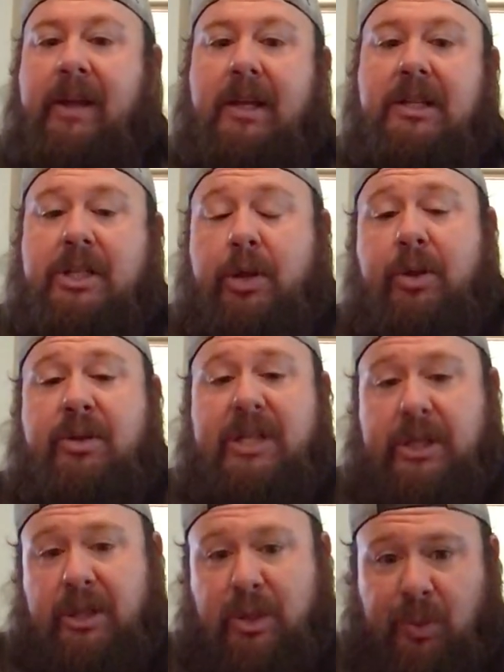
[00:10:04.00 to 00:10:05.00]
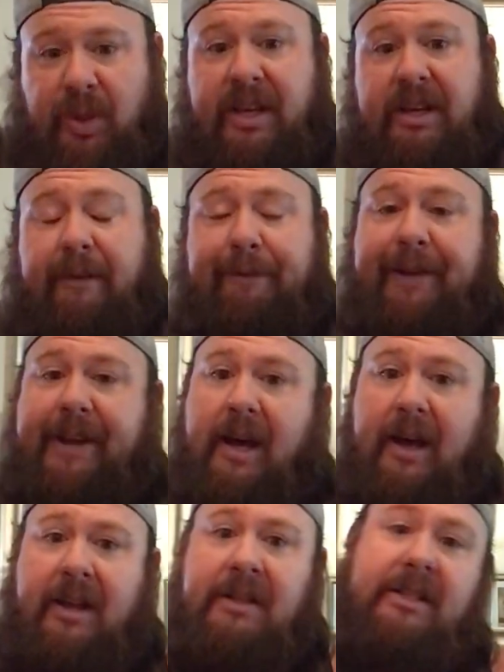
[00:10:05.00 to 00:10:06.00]
So those are 3 different
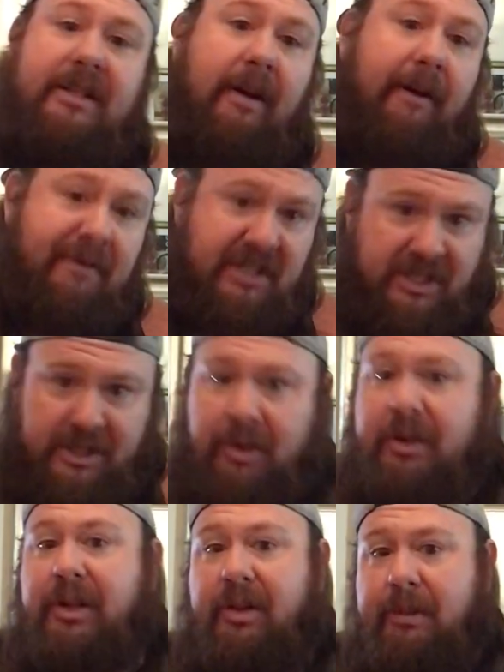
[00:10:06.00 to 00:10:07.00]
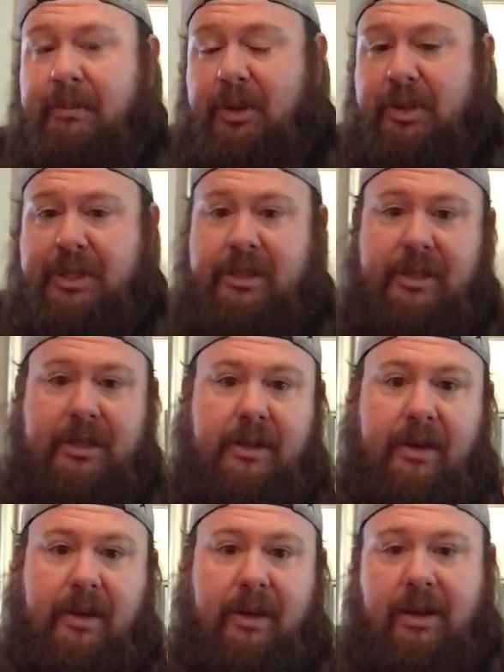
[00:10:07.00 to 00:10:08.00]
kinds of circular motions
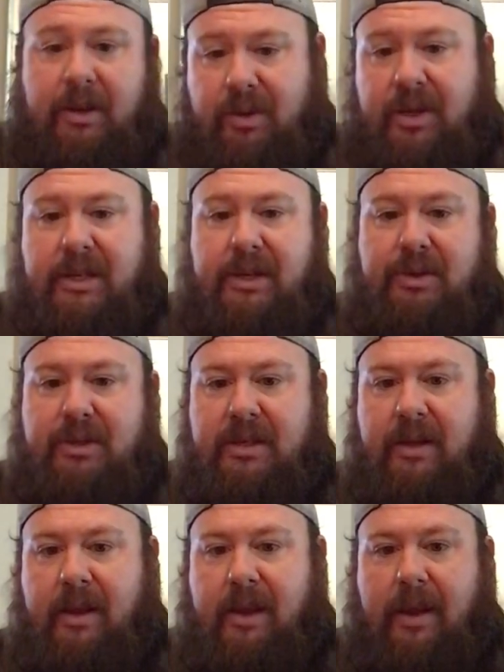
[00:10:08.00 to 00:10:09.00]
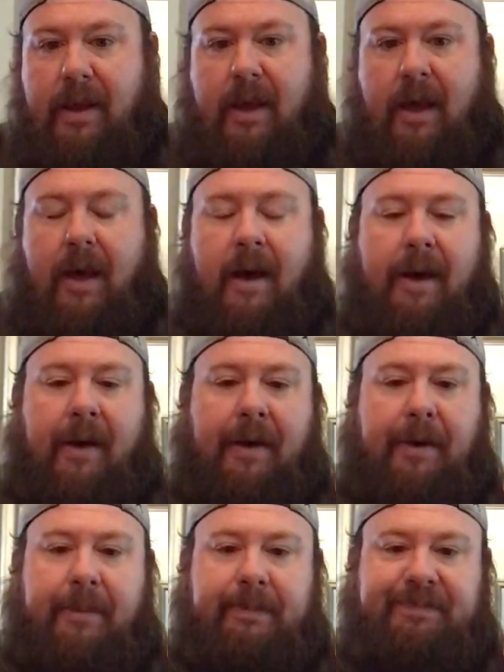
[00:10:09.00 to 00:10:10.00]
you can use.
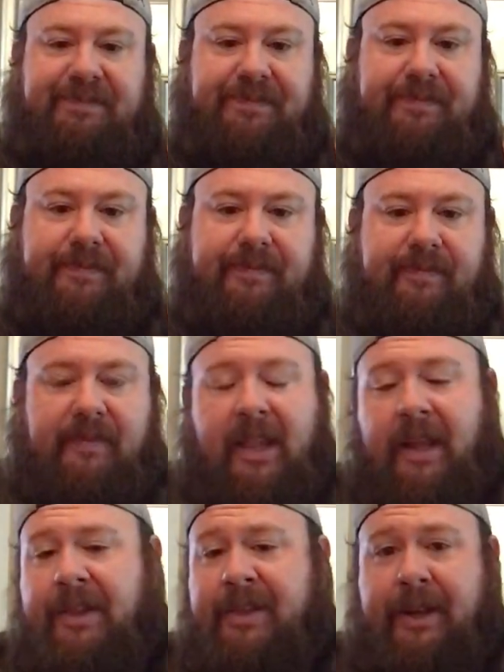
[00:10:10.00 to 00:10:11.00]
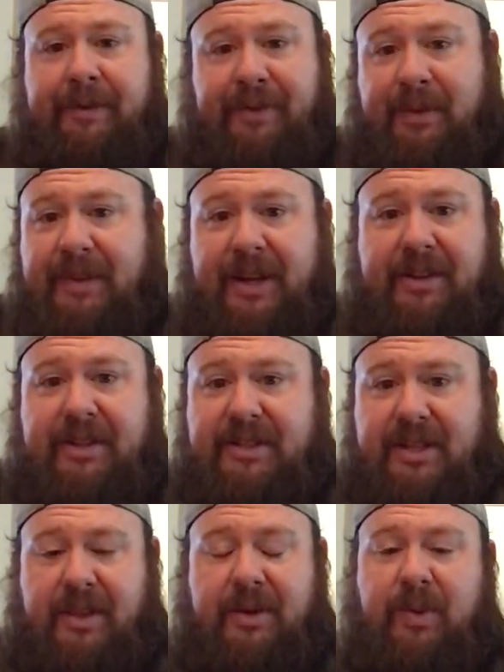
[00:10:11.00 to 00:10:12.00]
And then from there,
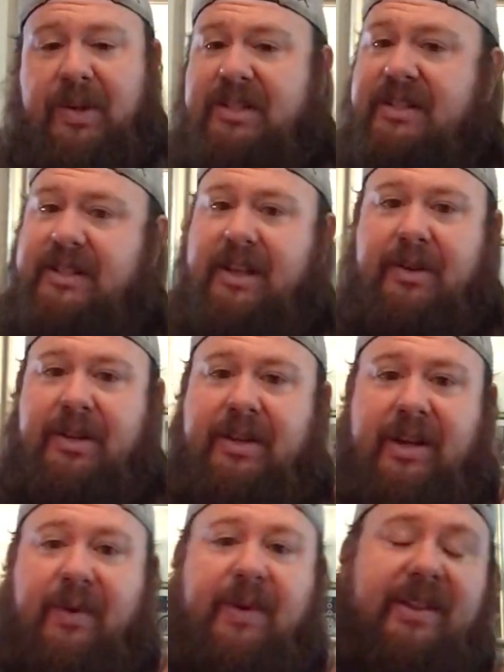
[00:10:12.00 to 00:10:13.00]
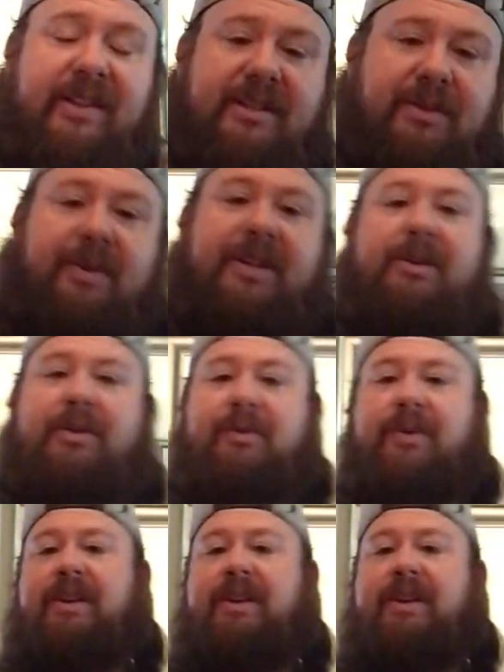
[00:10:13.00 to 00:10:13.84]
there's other ones, though in this we do 3.